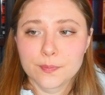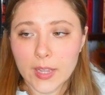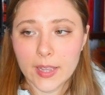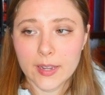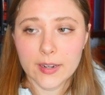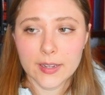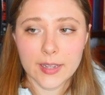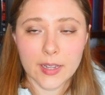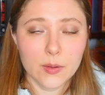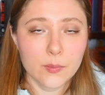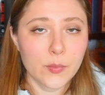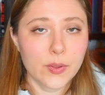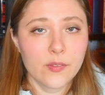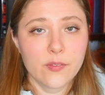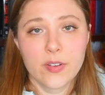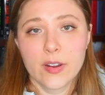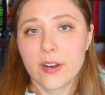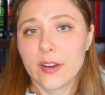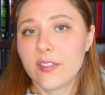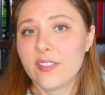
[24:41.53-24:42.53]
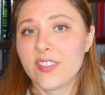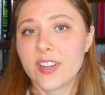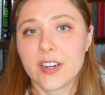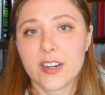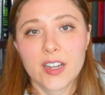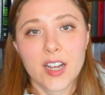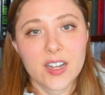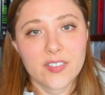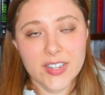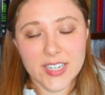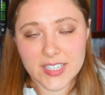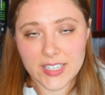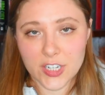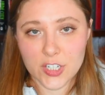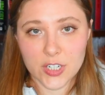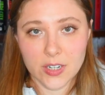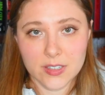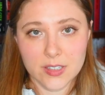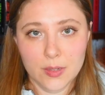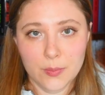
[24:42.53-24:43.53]
And again, we very, very obviously
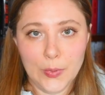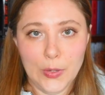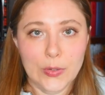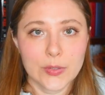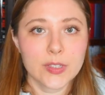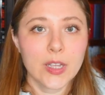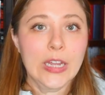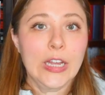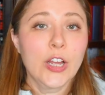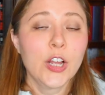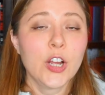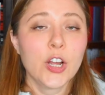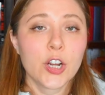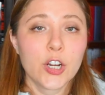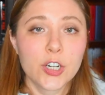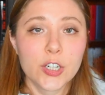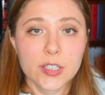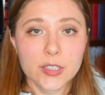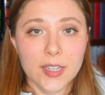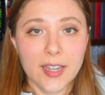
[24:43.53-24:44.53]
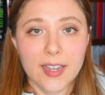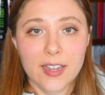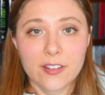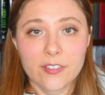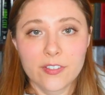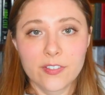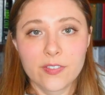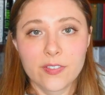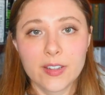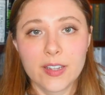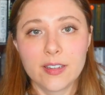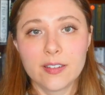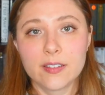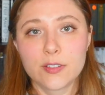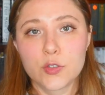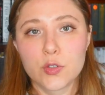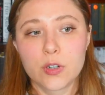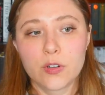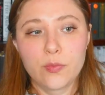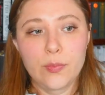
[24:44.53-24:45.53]
juxtapose her life in
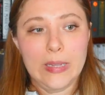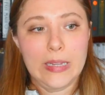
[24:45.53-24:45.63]
sort of